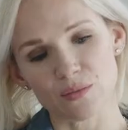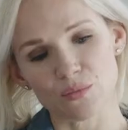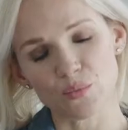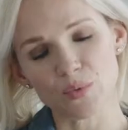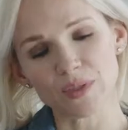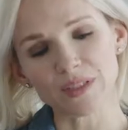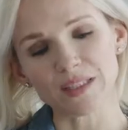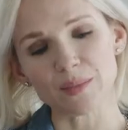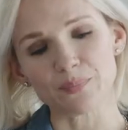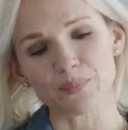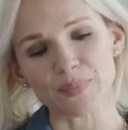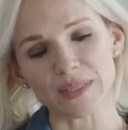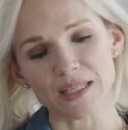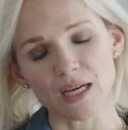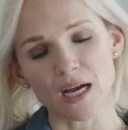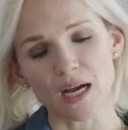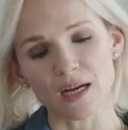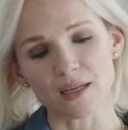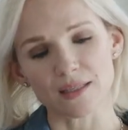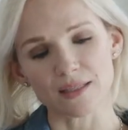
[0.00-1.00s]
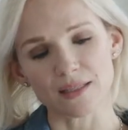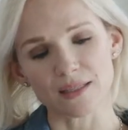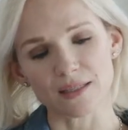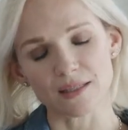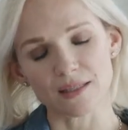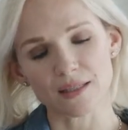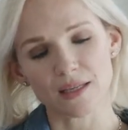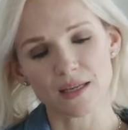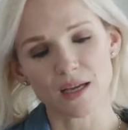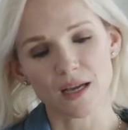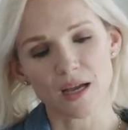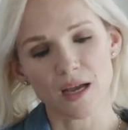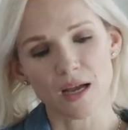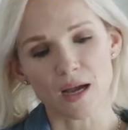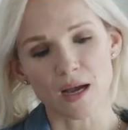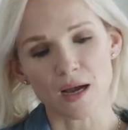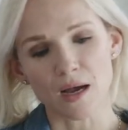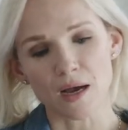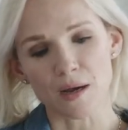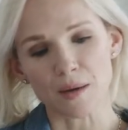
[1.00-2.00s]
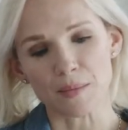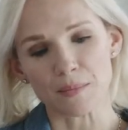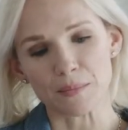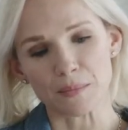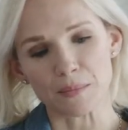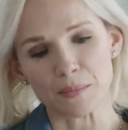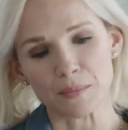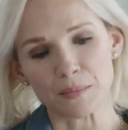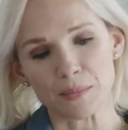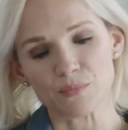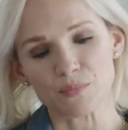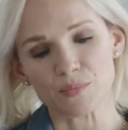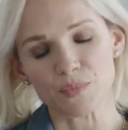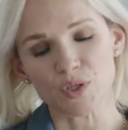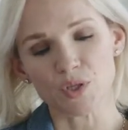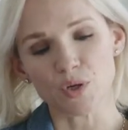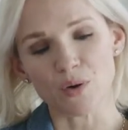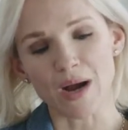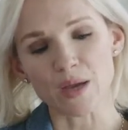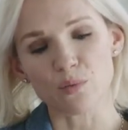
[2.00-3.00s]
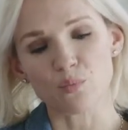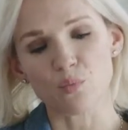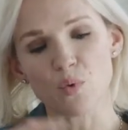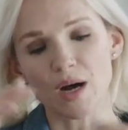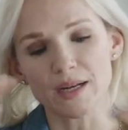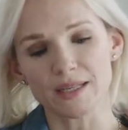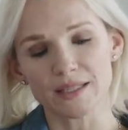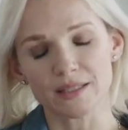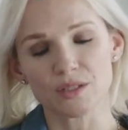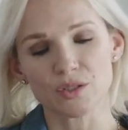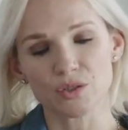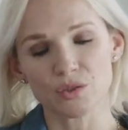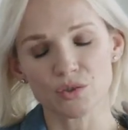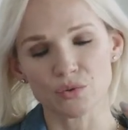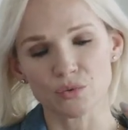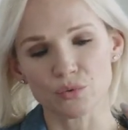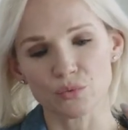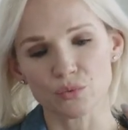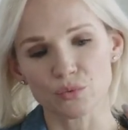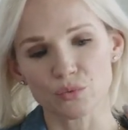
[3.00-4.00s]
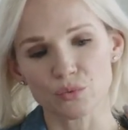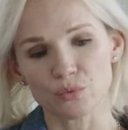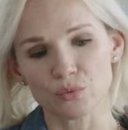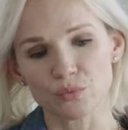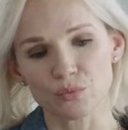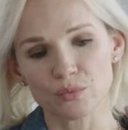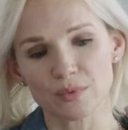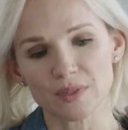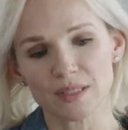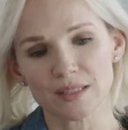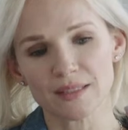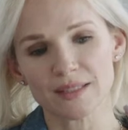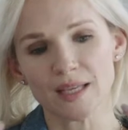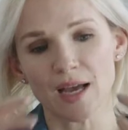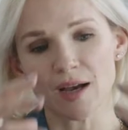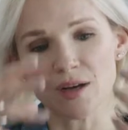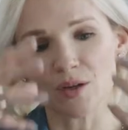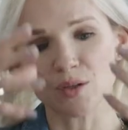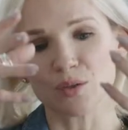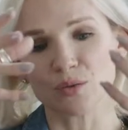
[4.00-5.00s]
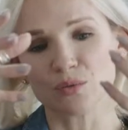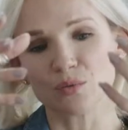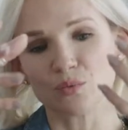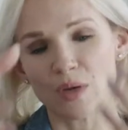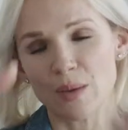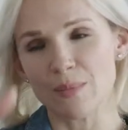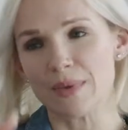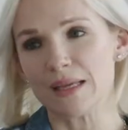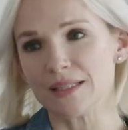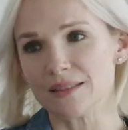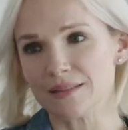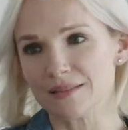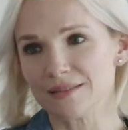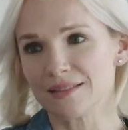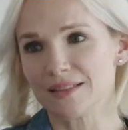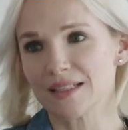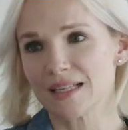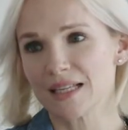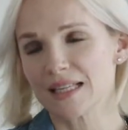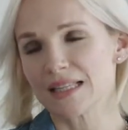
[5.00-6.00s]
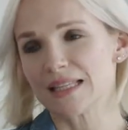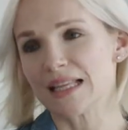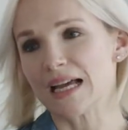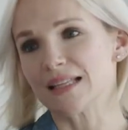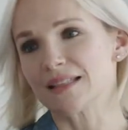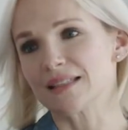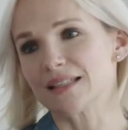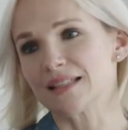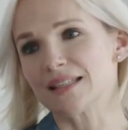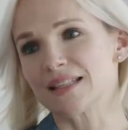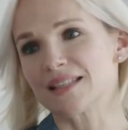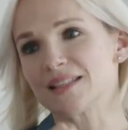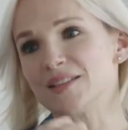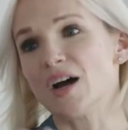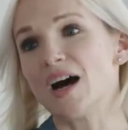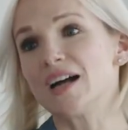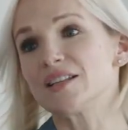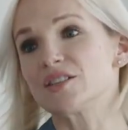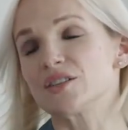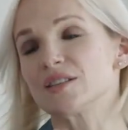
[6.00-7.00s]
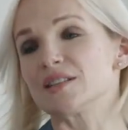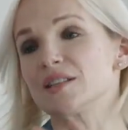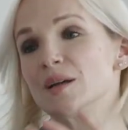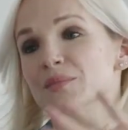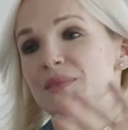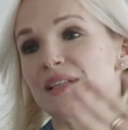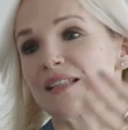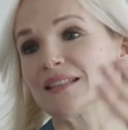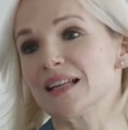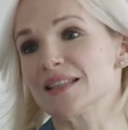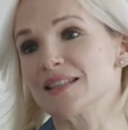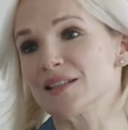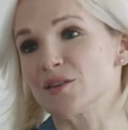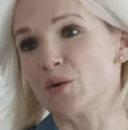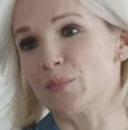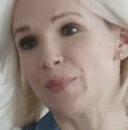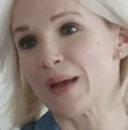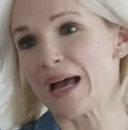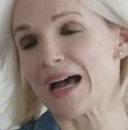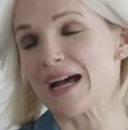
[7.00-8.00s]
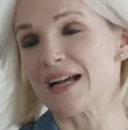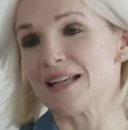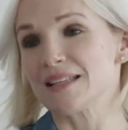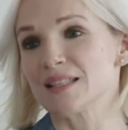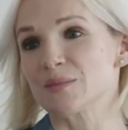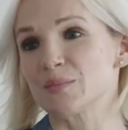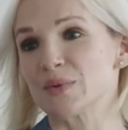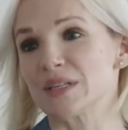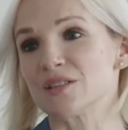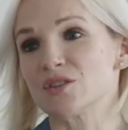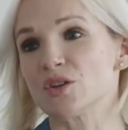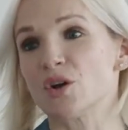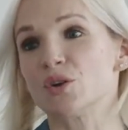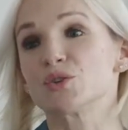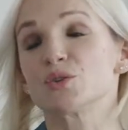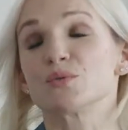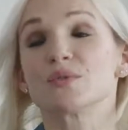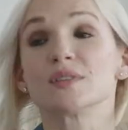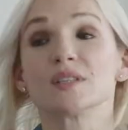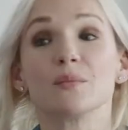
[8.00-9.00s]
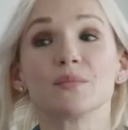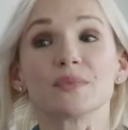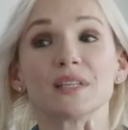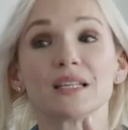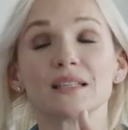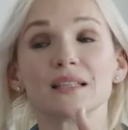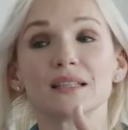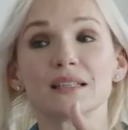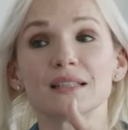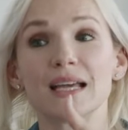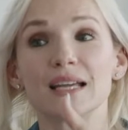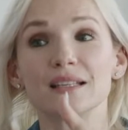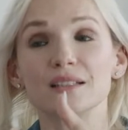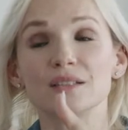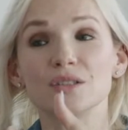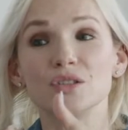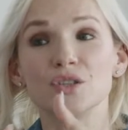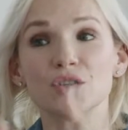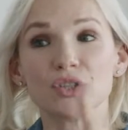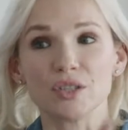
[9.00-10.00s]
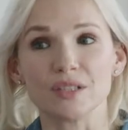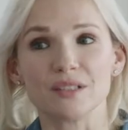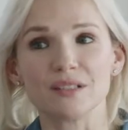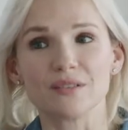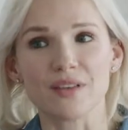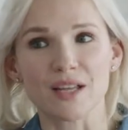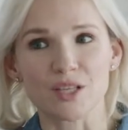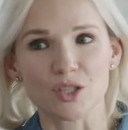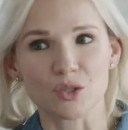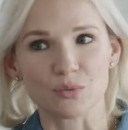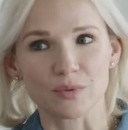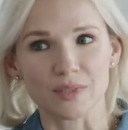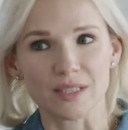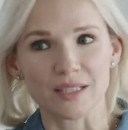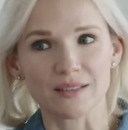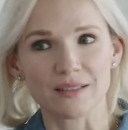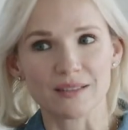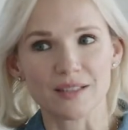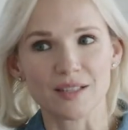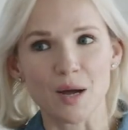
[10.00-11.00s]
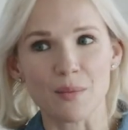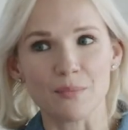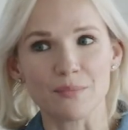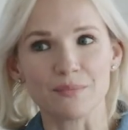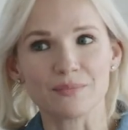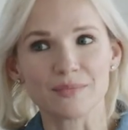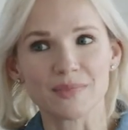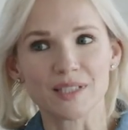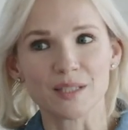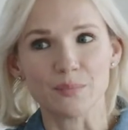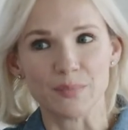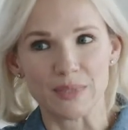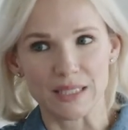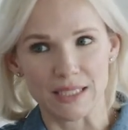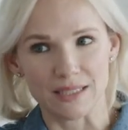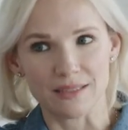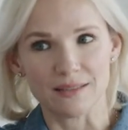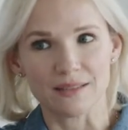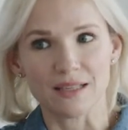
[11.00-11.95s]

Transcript: really because, you know, I wanted to tell women that this is not just something that's in our past, but it's also something that could eventually come to be